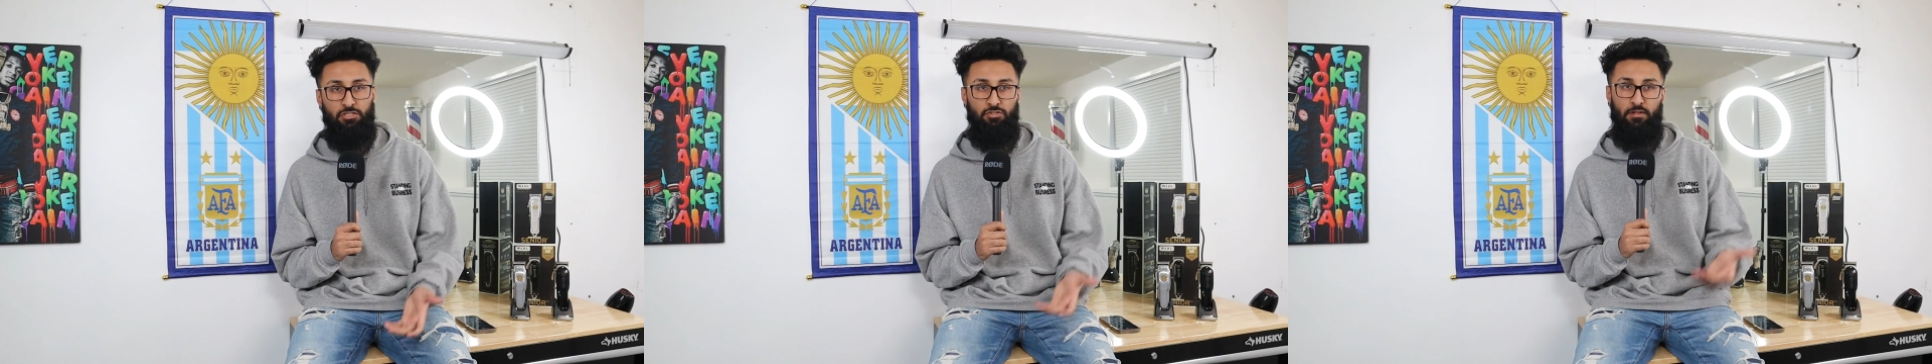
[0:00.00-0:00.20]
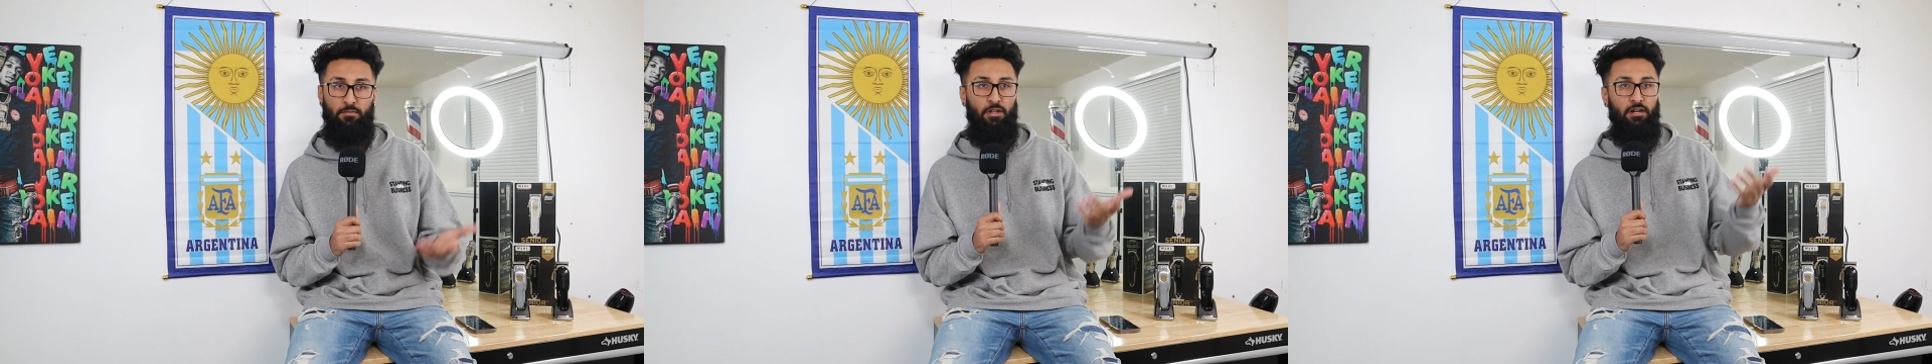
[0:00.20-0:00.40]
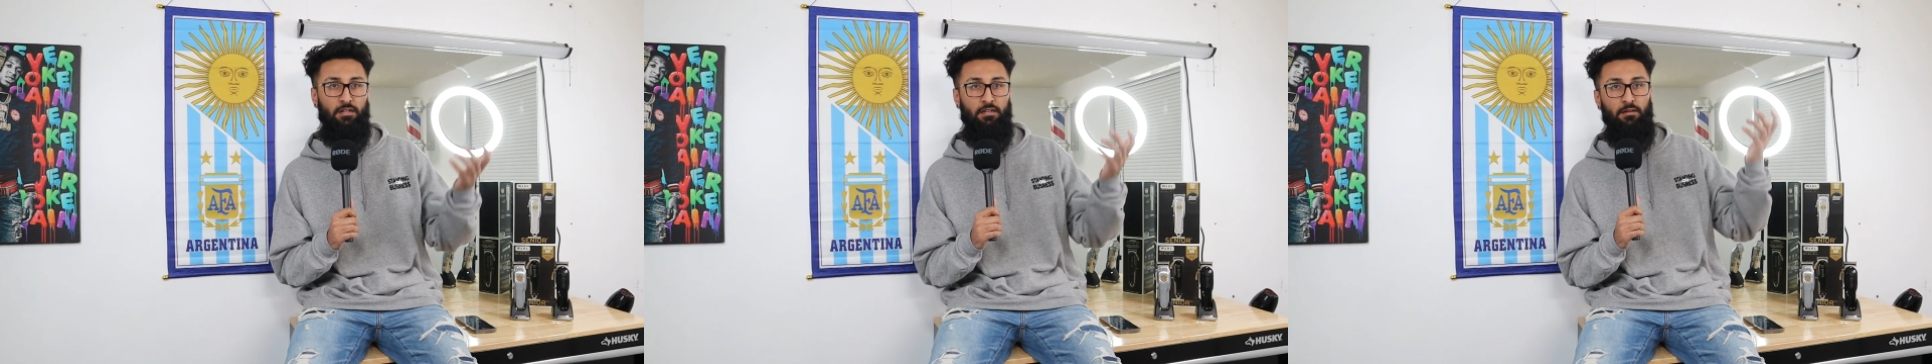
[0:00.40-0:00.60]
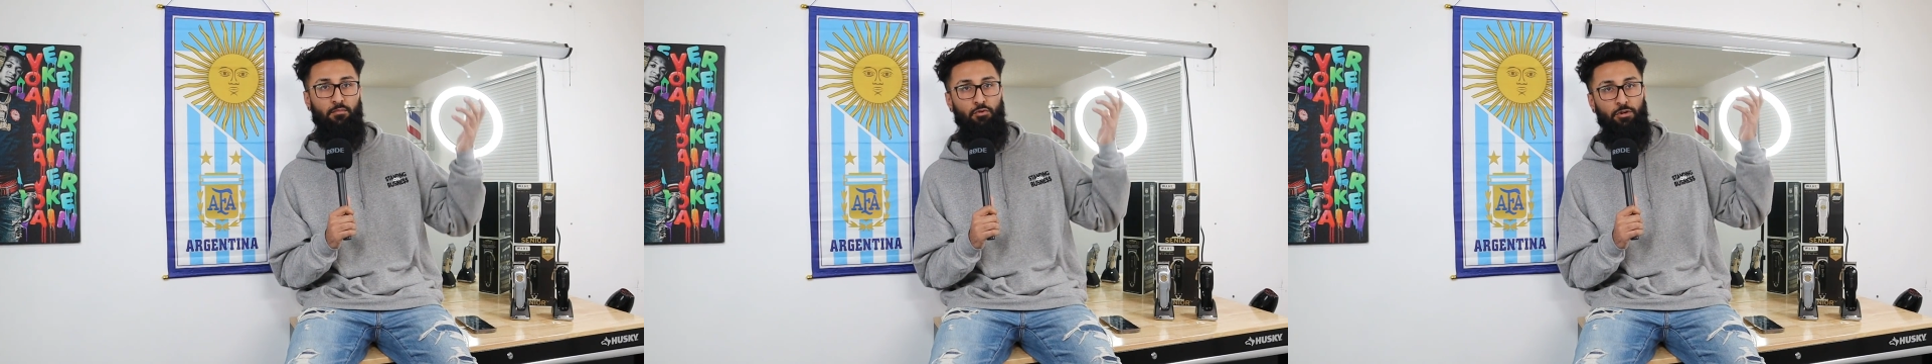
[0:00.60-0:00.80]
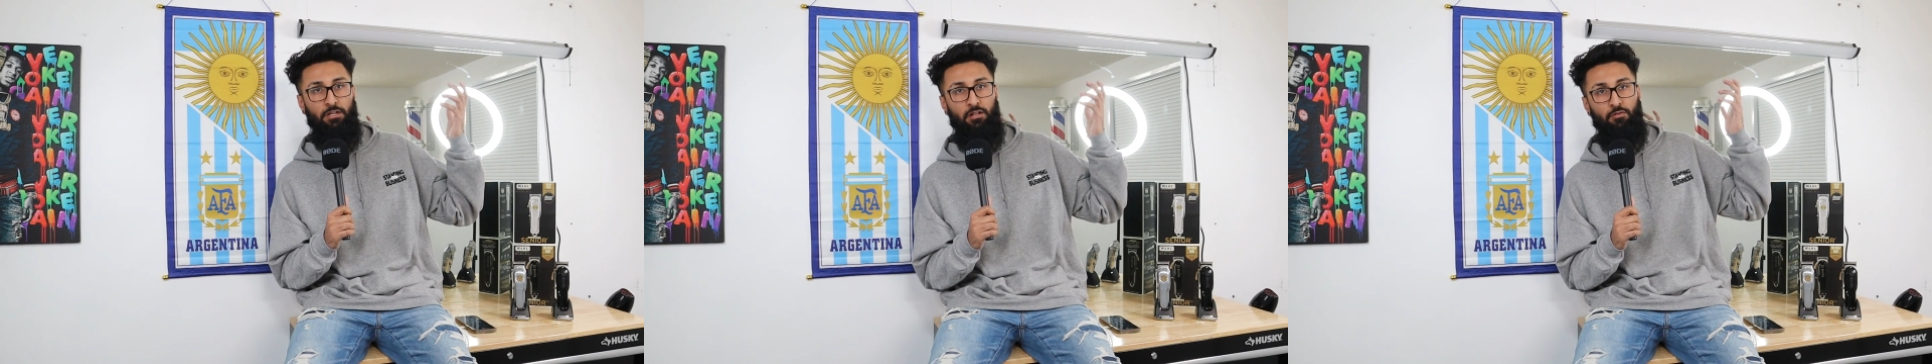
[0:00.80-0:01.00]
so I'm not gonna
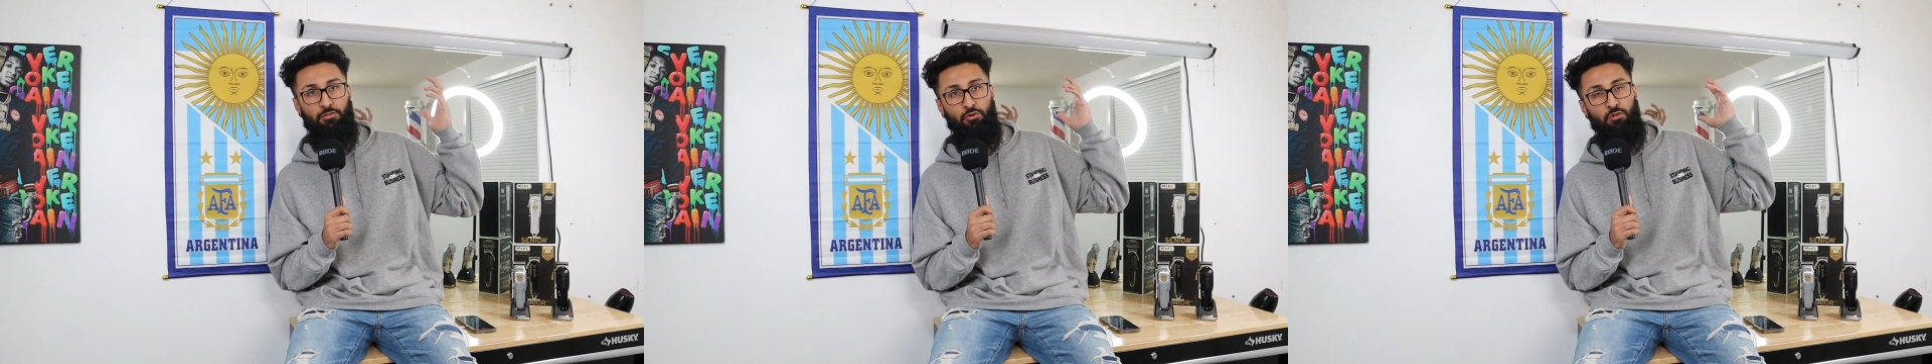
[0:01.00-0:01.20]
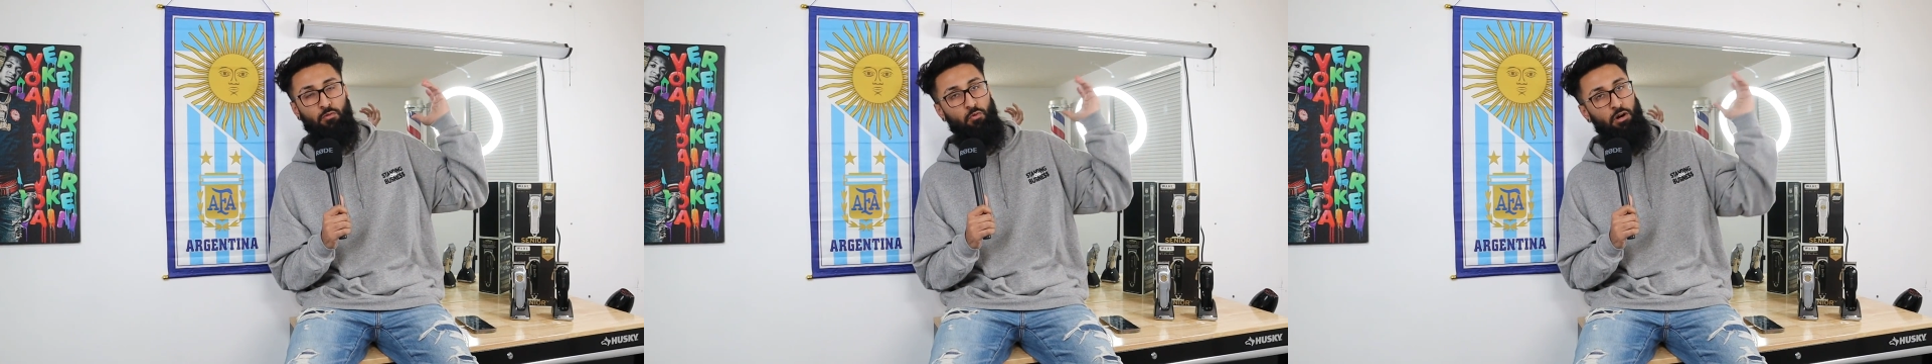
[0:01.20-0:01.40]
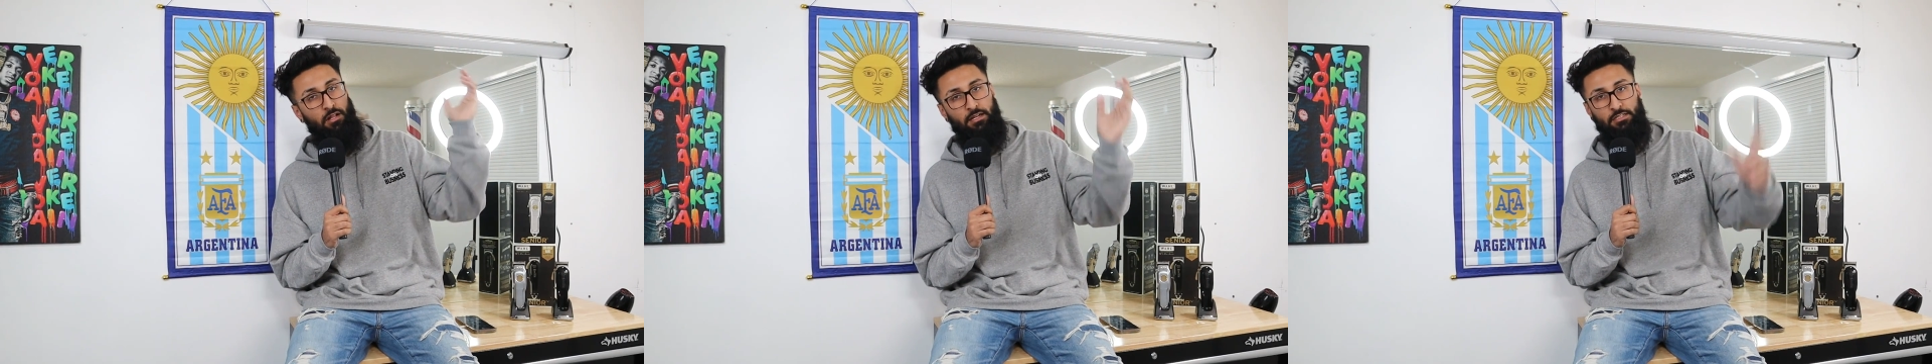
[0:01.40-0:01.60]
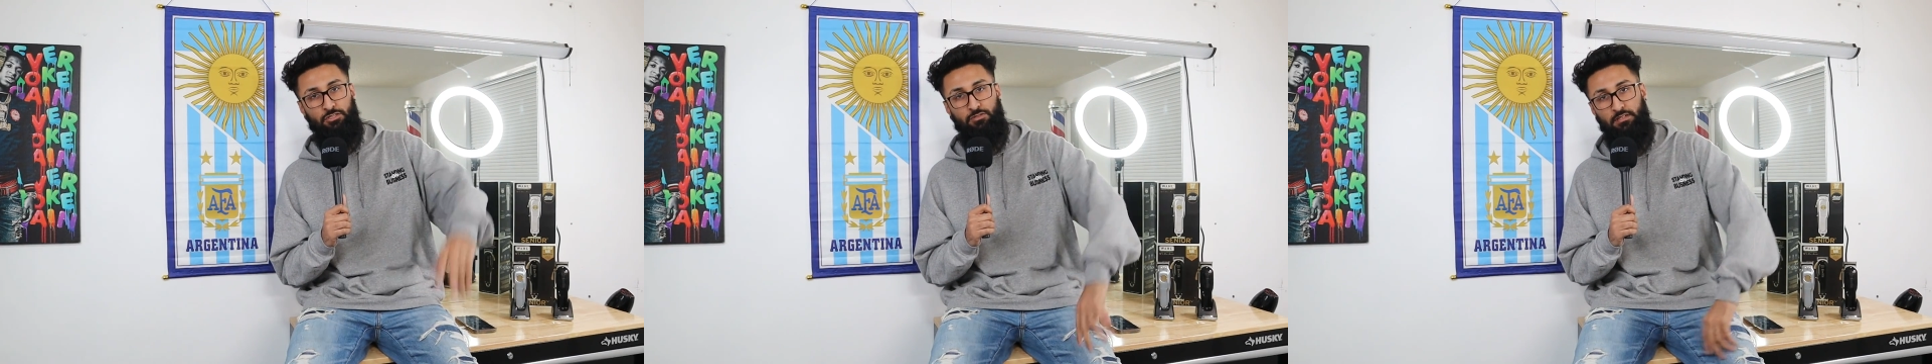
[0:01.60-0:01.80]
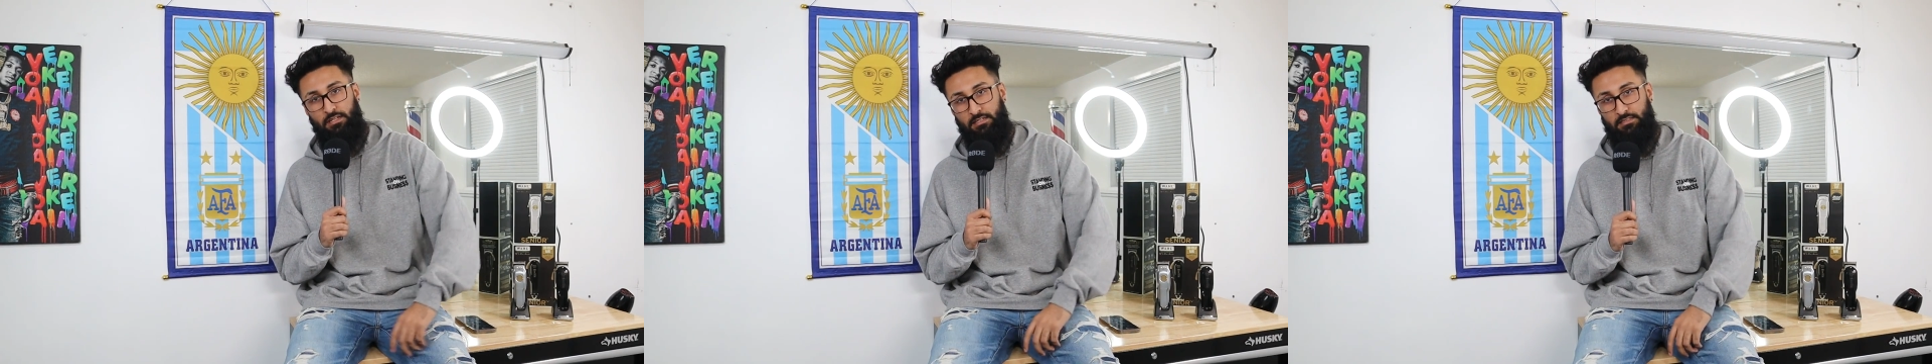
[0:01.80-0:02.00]
bore you all with whole Wahl
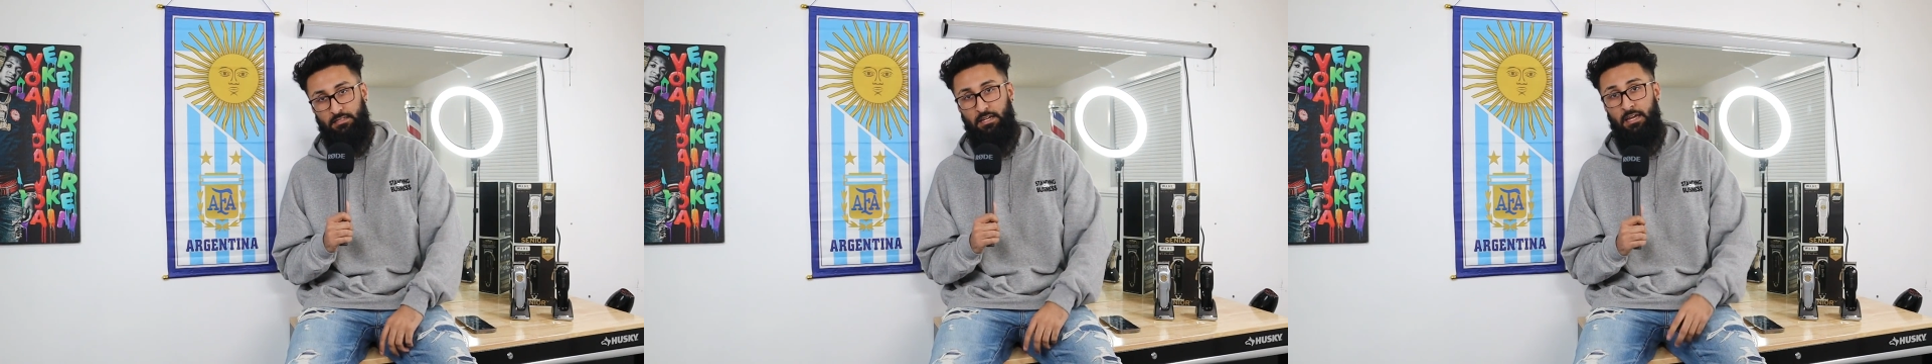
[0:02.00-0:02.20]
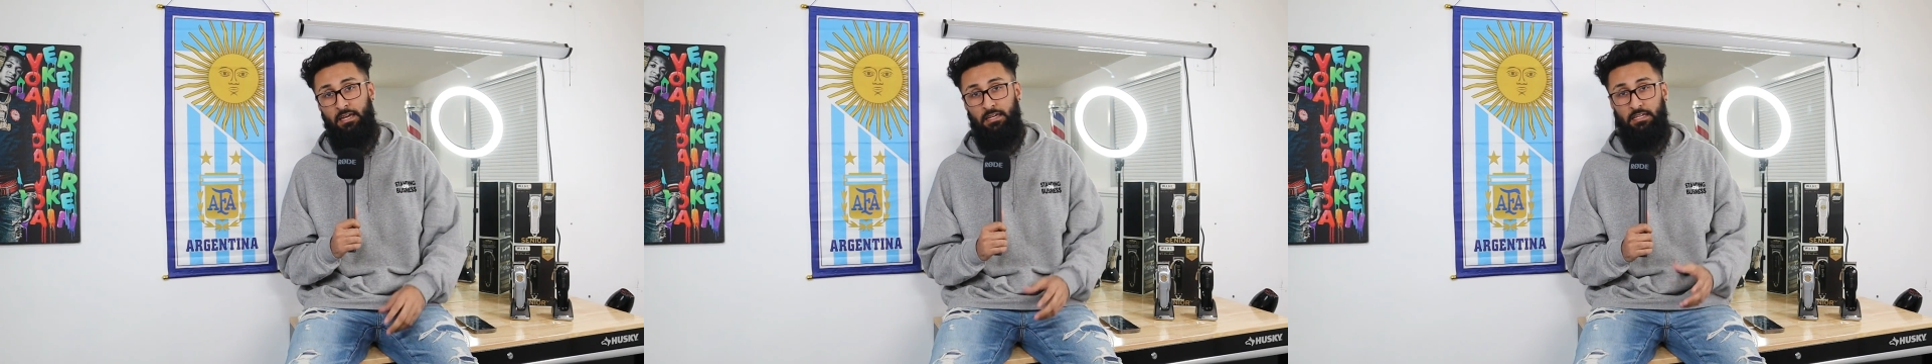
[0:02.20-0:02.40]
history lesson,